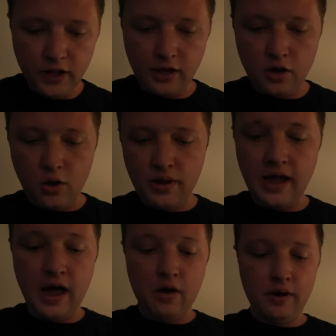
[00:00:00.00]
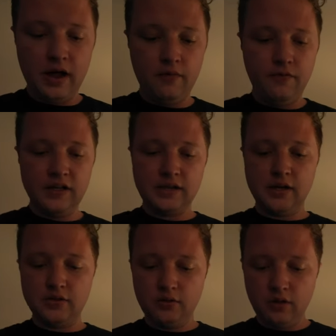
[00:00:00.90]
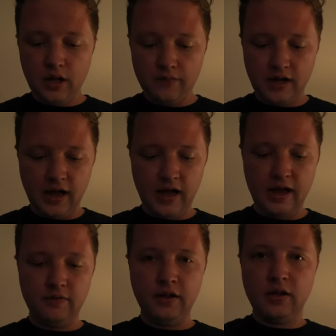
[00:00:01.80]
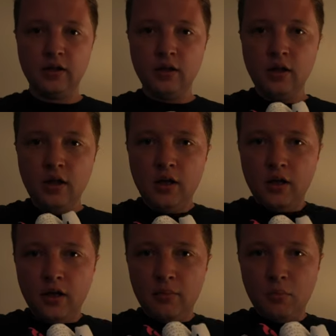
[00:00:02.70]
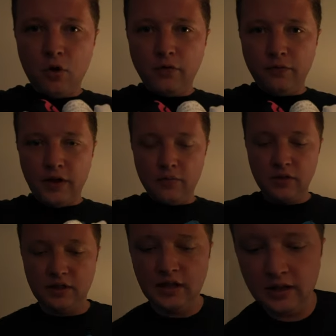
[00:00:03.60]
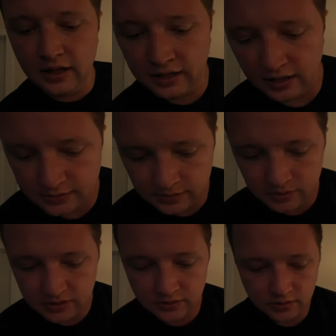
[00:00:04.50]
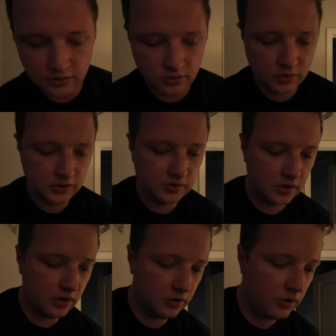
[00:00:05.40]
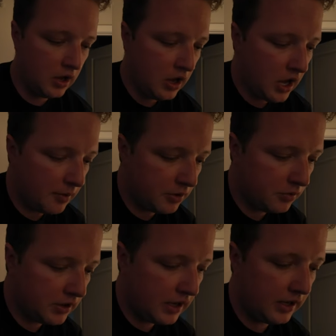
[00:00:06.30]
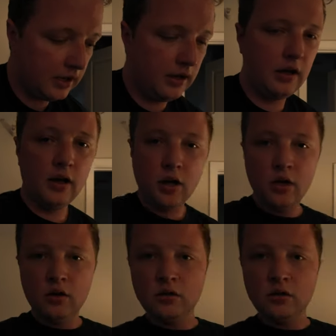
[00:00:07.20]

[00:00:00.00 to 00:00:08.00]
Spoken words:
like going out outfits, I do love to have like a more fun with it. Like some of these are newer, so I'm doing like a